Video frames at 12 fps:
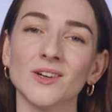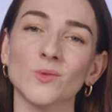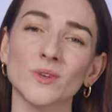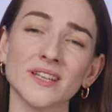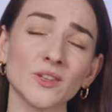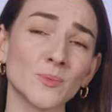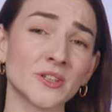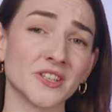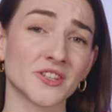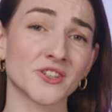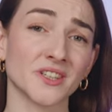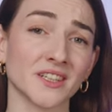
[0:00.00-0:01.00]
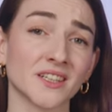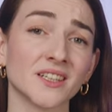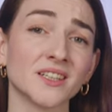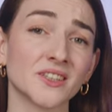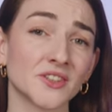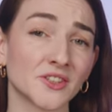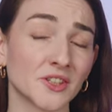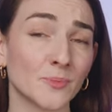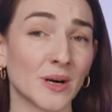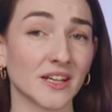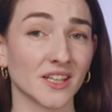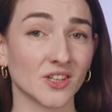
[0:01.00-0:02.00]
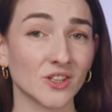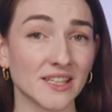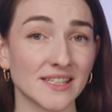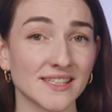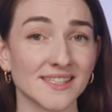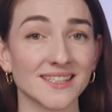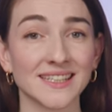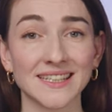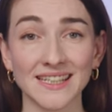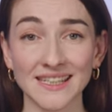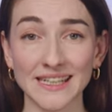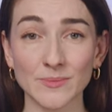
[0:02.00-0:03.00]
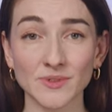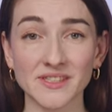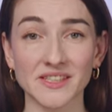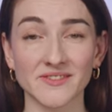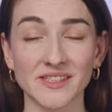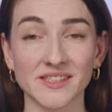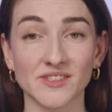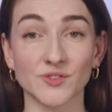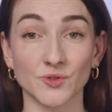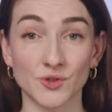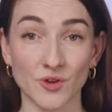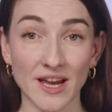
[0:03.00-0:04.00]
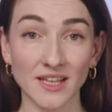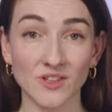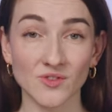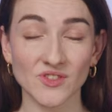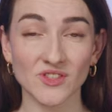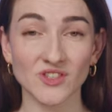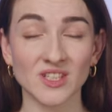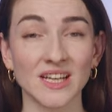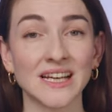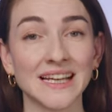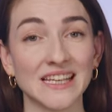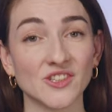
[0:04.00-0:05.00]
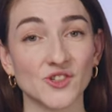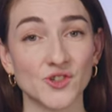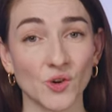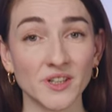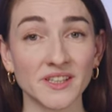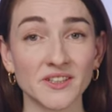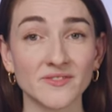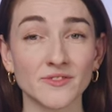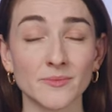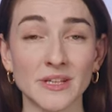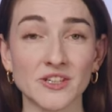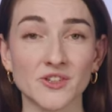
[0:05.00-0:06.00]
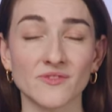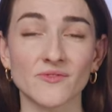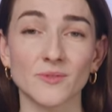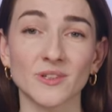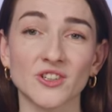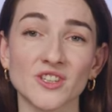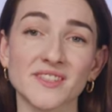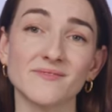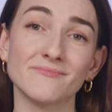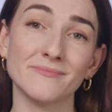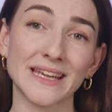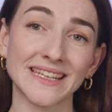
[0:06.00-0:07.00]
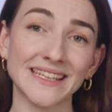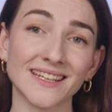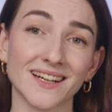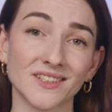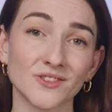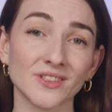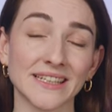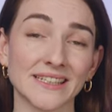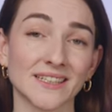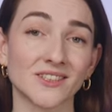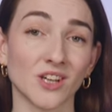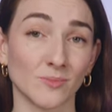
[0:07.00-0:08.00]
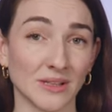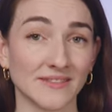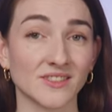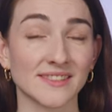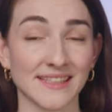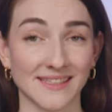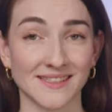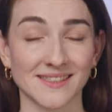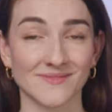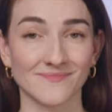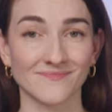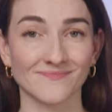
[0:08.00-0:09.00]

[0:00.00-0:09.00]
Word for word: Without partitioning, Third party cookies can enable services to track users and join their information from across many unrelated top level sites.